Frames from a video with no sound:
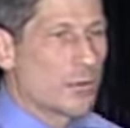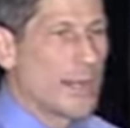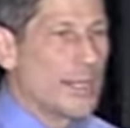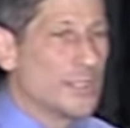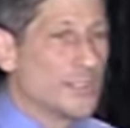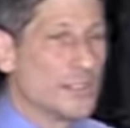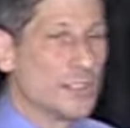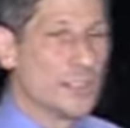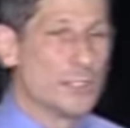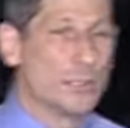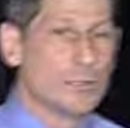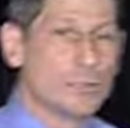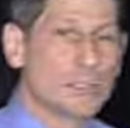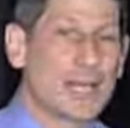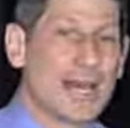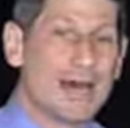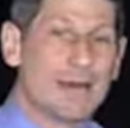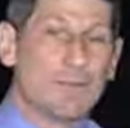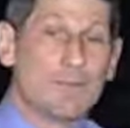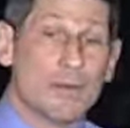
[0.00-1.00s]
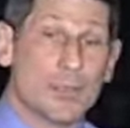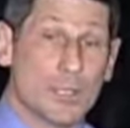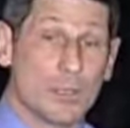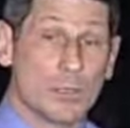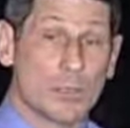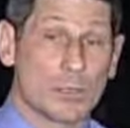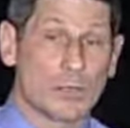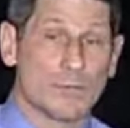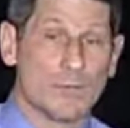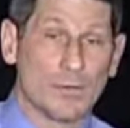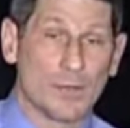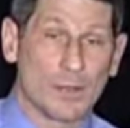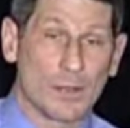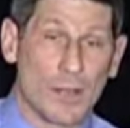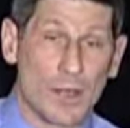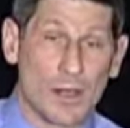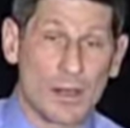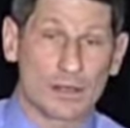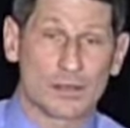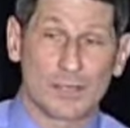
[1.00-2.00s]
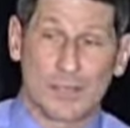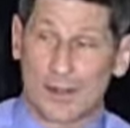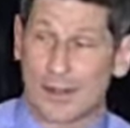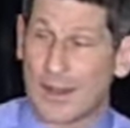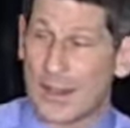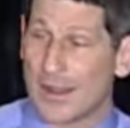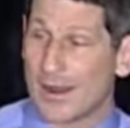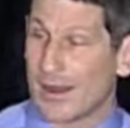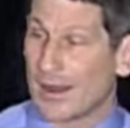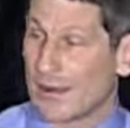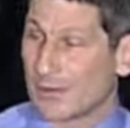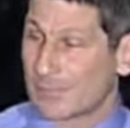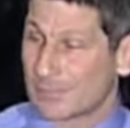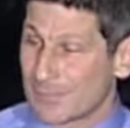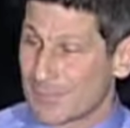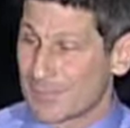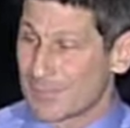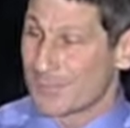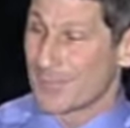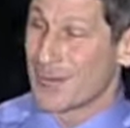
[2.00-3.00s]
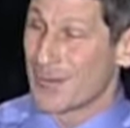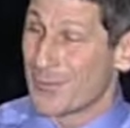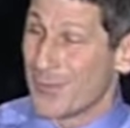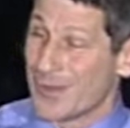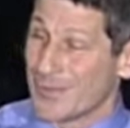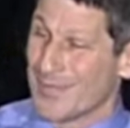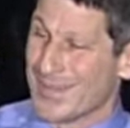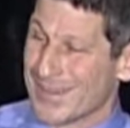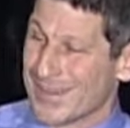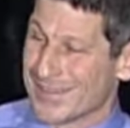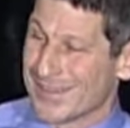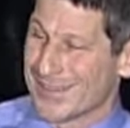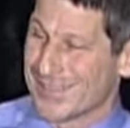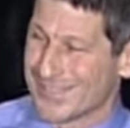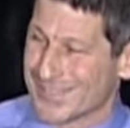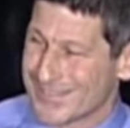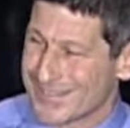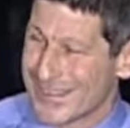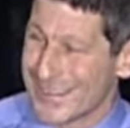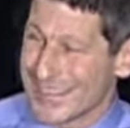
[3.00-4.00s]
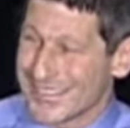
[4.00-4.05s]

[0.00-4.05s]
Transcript: Gracie, who's got beautiful, long, dark hair. You're with me on this.